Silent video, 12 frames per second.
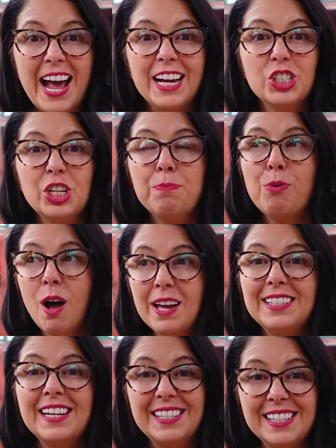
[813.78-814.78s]
actually
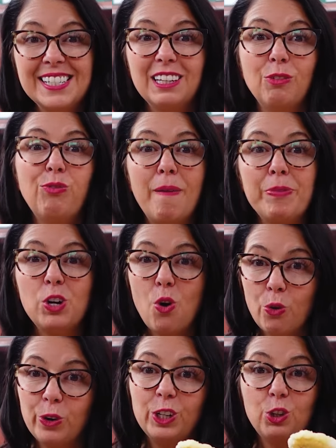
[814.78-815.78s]
processes it from the
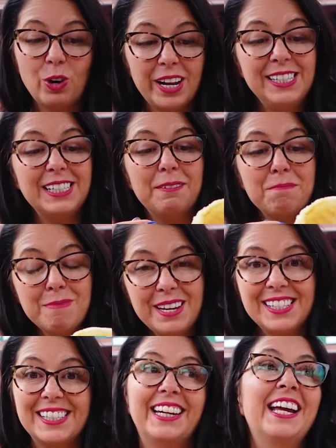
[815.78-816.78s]
corn, grinds it,
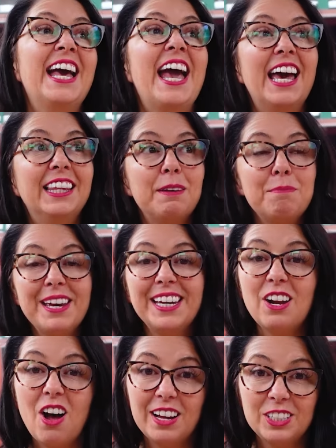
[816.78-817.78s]
makes it. They make
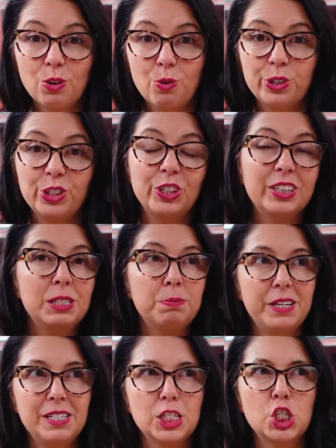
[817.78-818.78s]
it hot to order. This
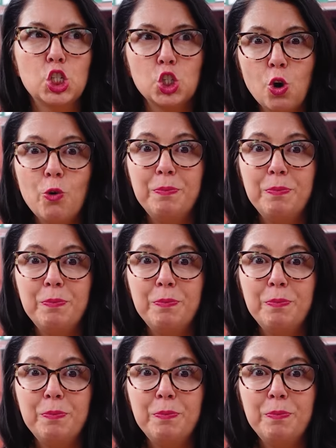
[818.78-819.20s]
place is so